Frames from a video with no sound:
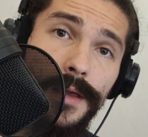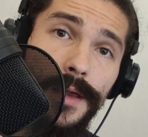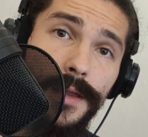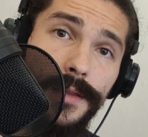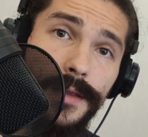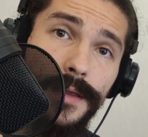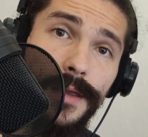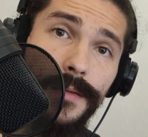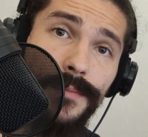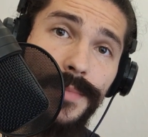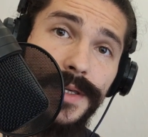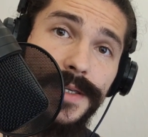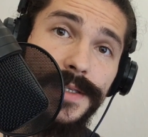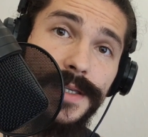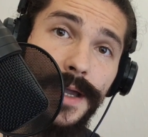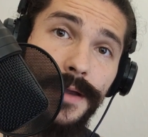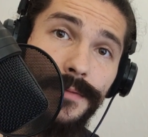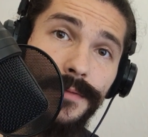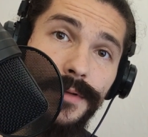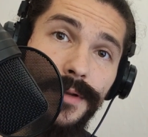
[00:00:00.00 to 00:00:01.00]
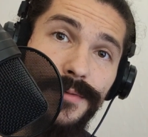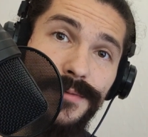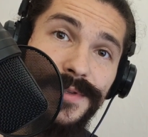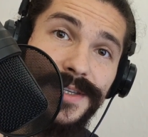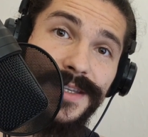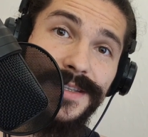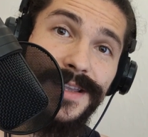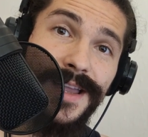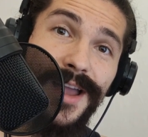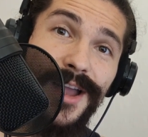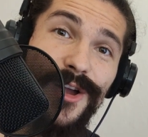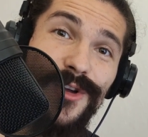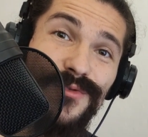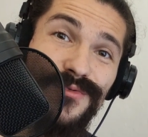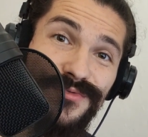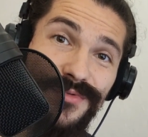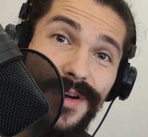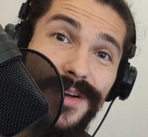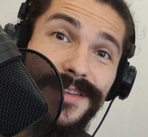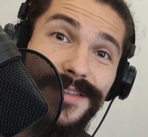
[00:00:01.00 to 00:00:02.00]
and it can be downloaded
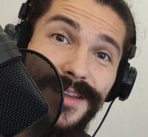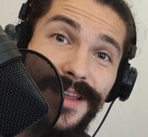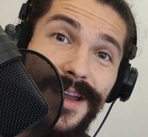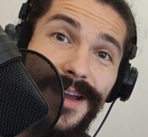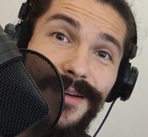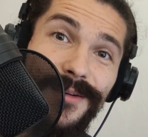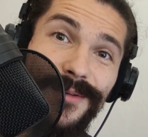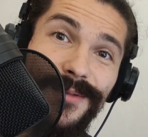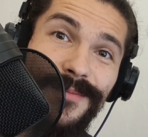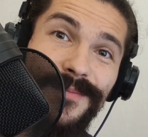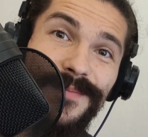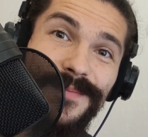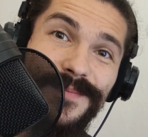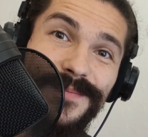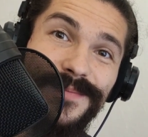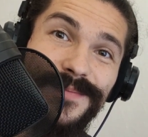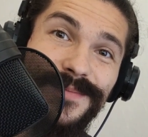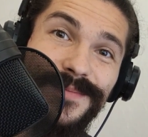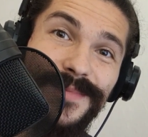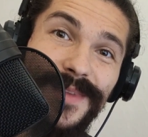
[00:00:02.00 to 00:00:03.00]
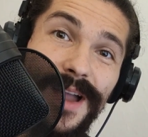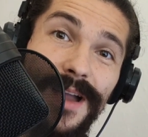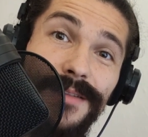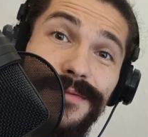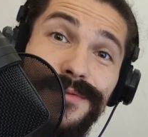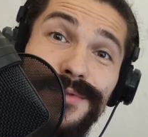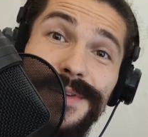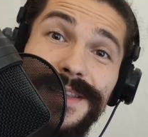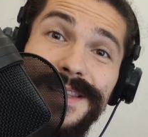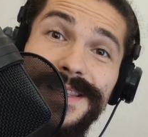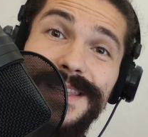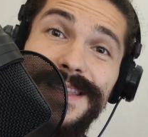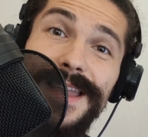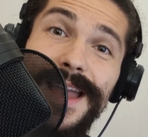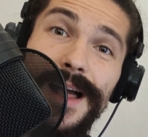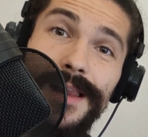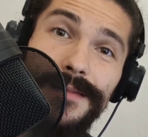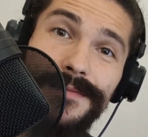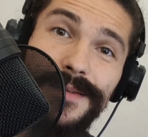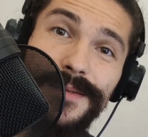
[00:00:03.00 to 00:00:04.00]
right now. I've released the
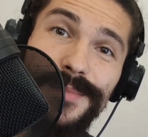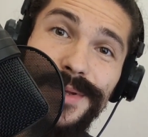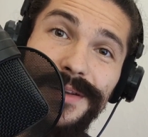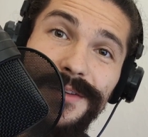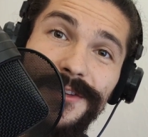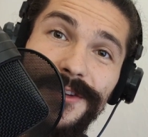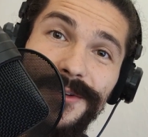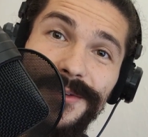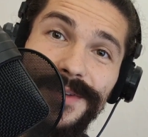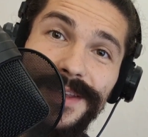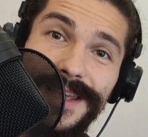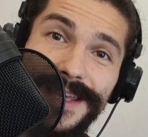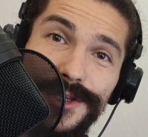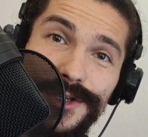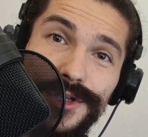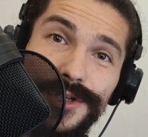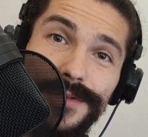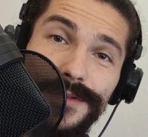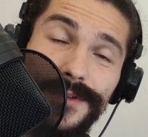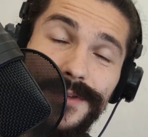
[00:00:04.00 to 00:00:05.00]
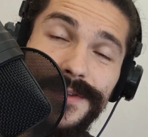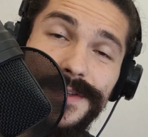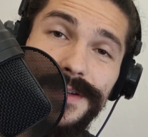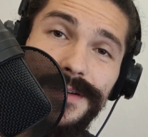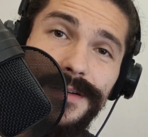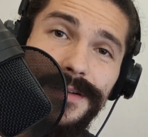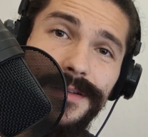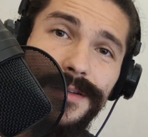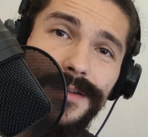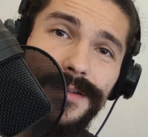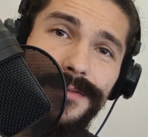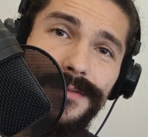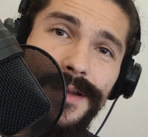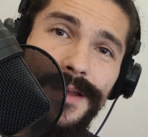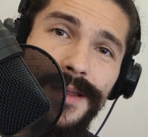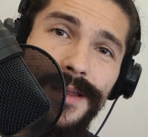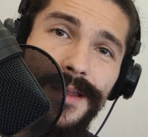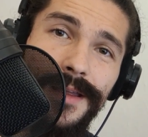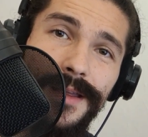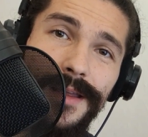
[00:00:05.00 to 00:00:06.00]
alpha build on itch.io,
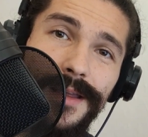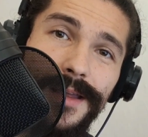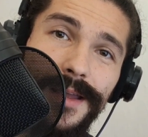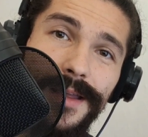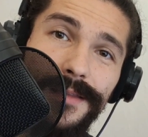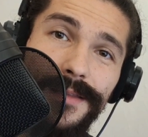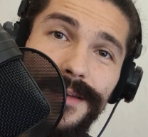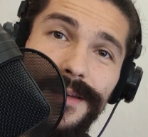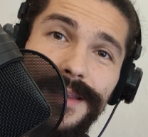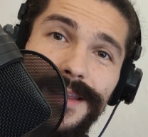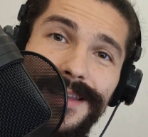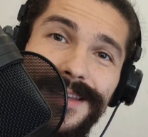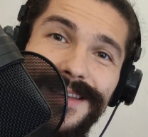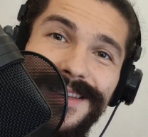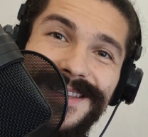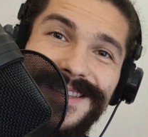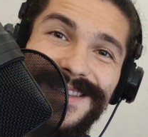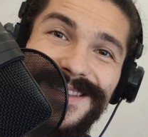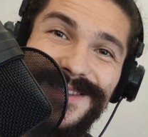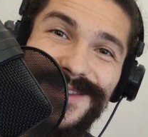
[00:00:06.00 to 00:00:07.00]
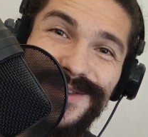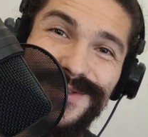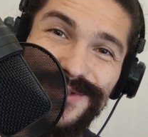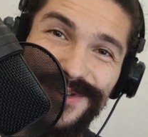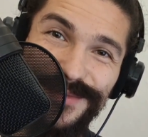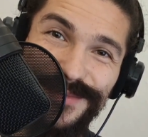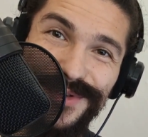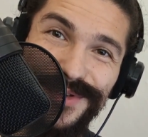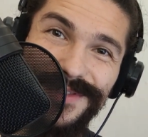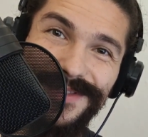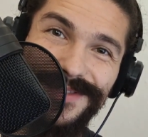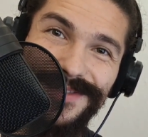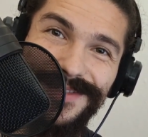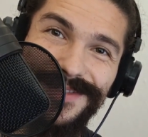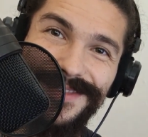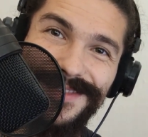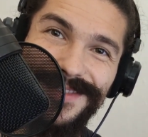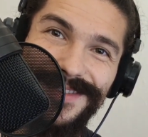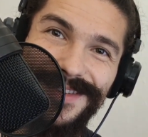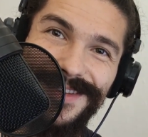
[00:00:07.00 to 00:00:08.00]
and the link is in description
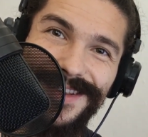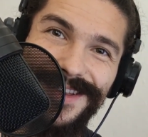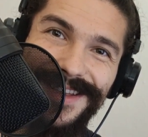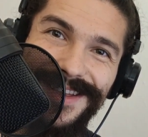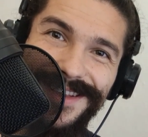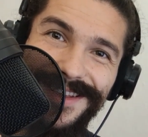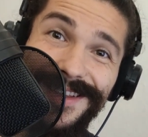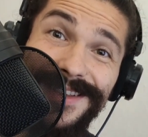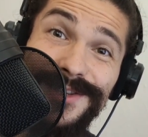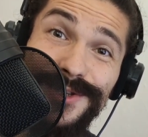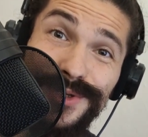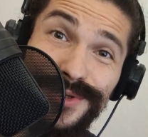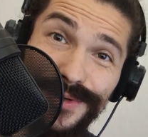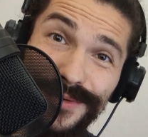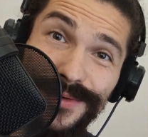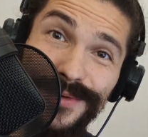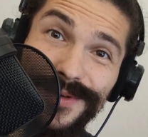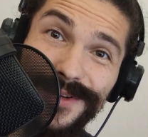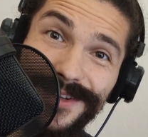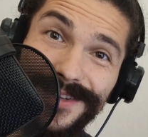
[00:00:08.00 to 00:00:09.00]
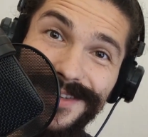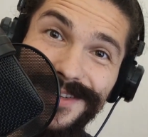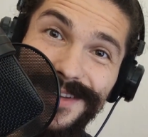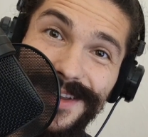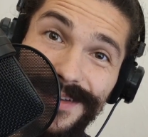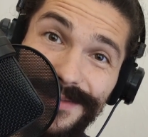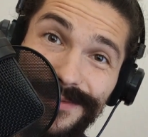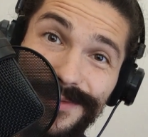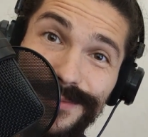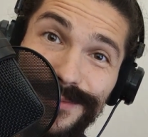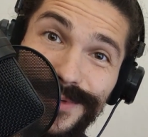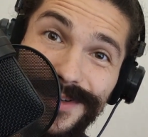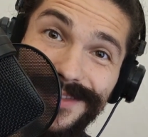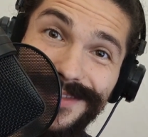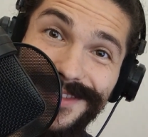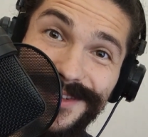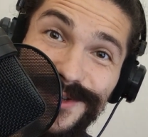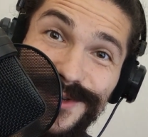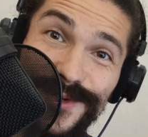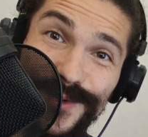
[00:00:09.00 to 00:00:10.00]
enjoy, everyone,
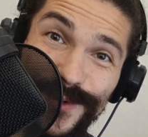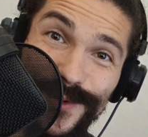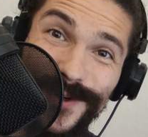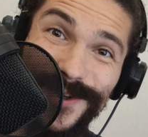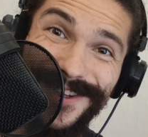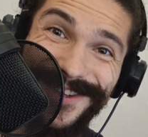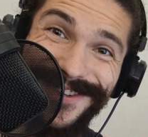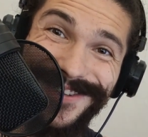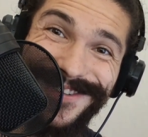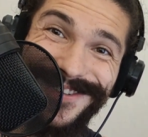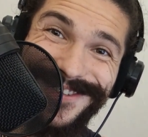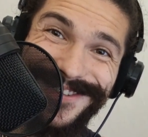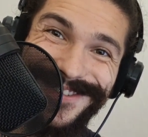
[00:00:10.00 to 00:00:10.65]
enjoy.